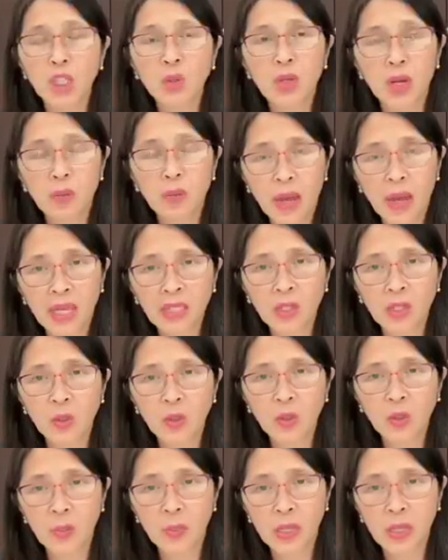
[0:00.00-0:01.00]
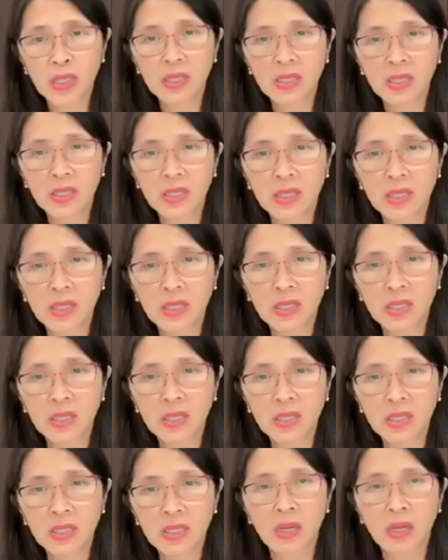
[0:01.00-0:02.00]
If you don't mind, could you please
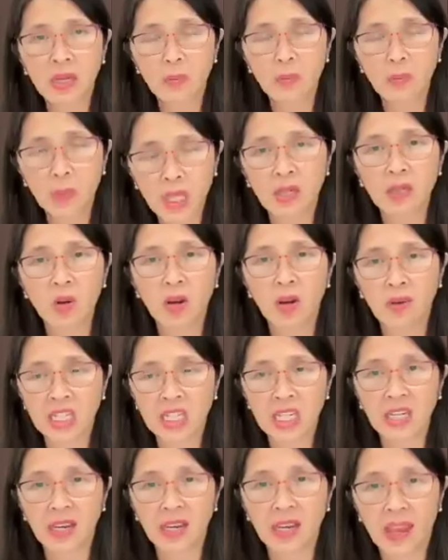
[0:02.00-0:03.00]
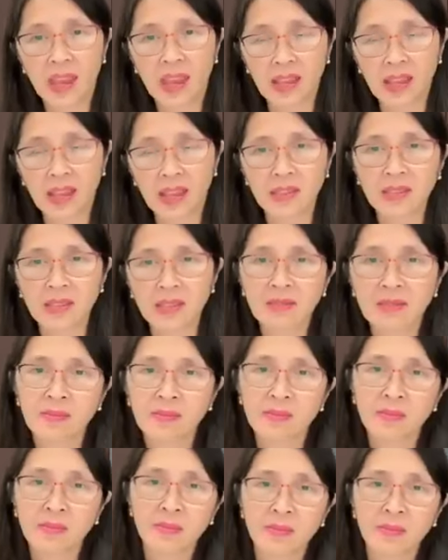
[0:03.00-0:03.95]
repeat your question again?